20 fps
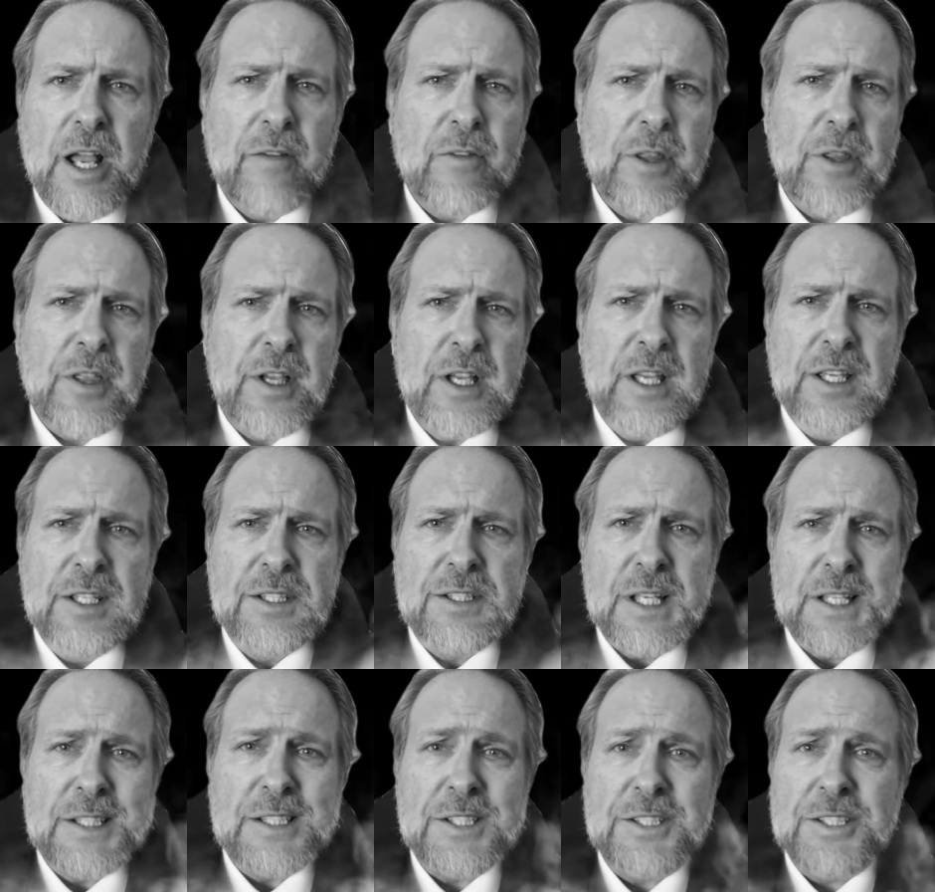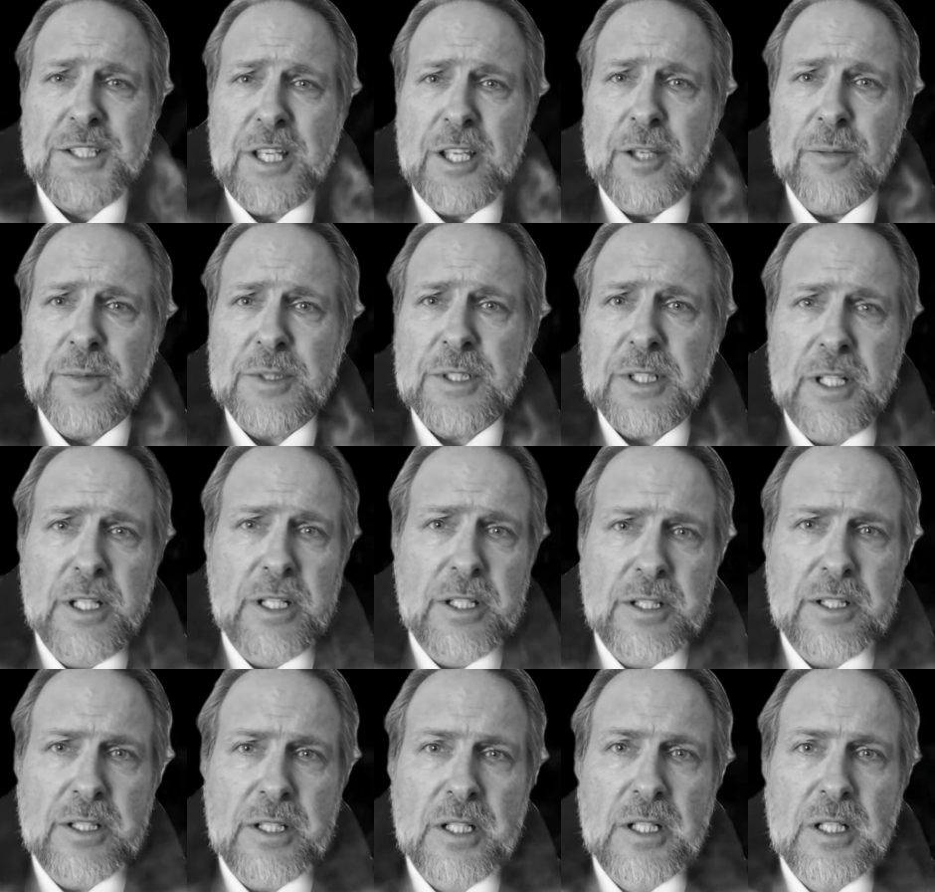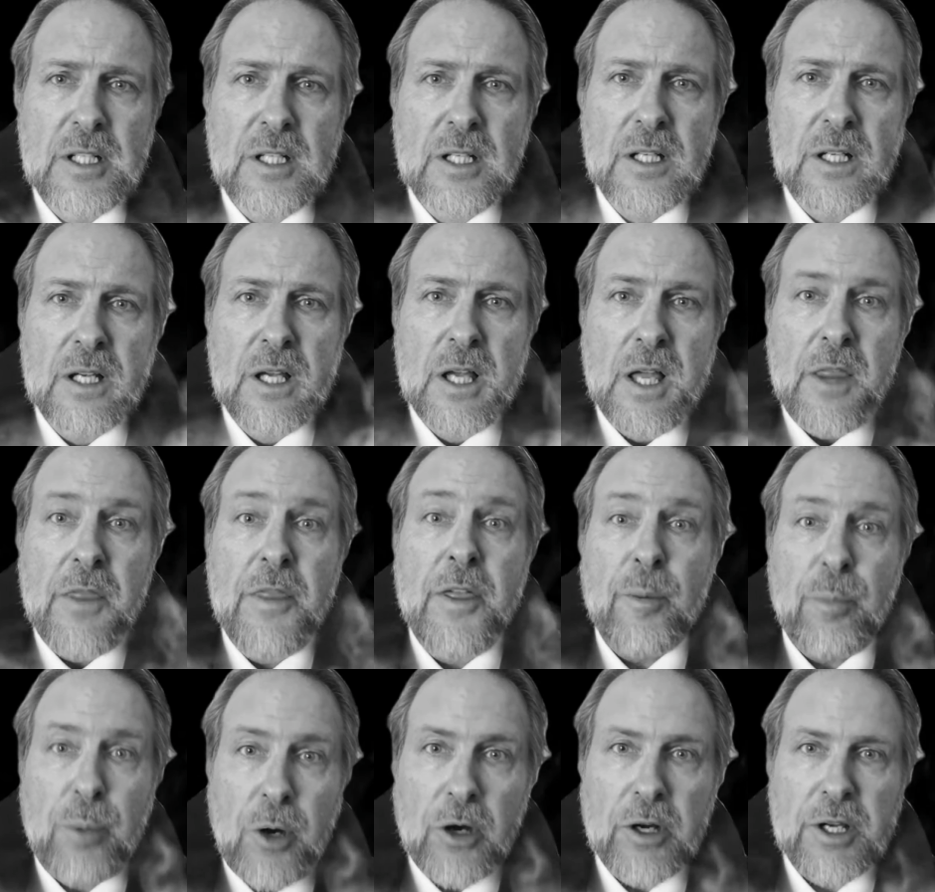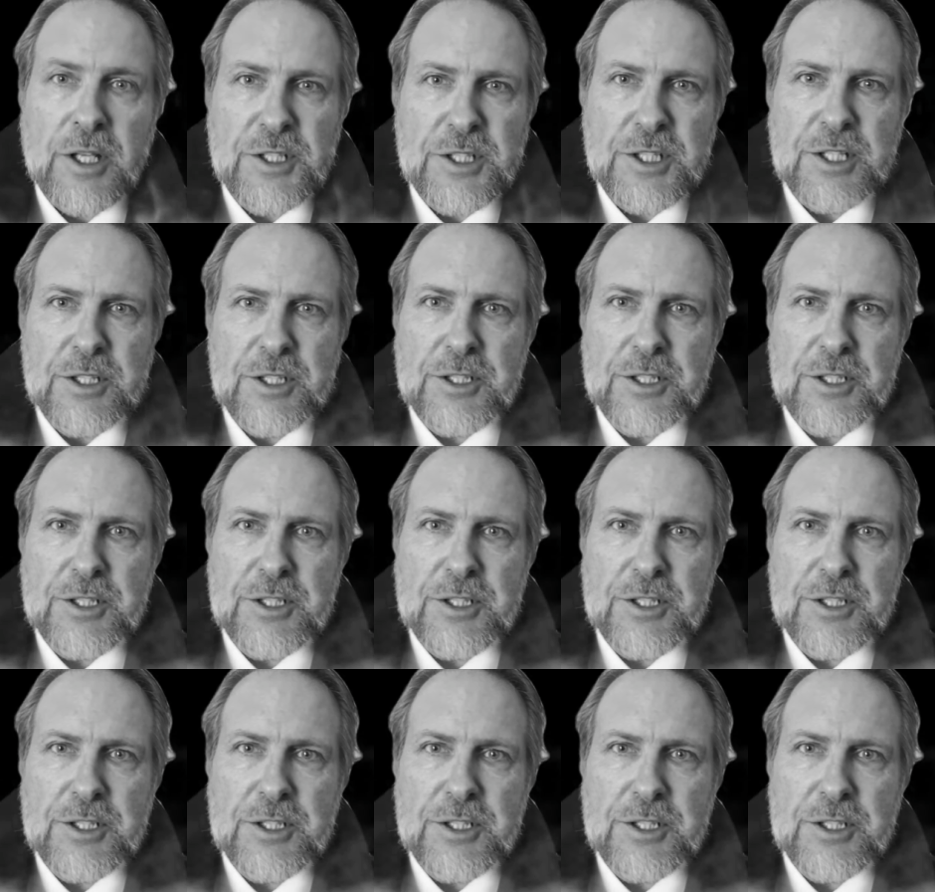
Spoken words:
everything is as it seems in the Parkinson